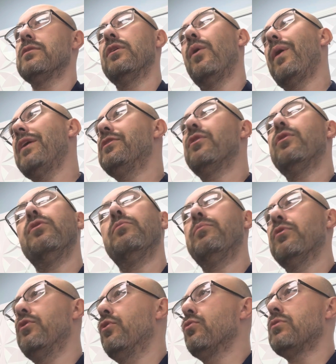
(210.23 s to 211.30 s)
No, I don't,
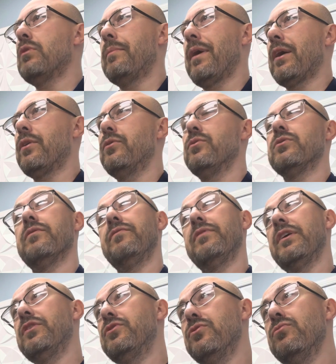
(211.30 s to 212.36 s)
but no tobacco use. If
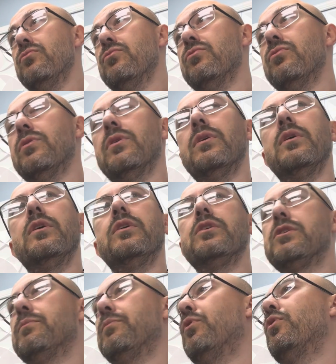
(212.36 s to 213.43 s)
they do
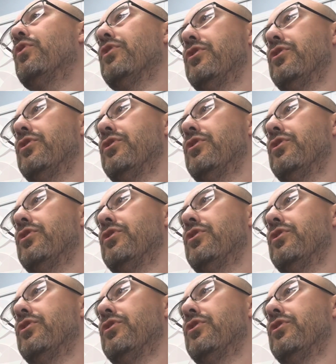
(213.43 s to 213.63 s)
smoke or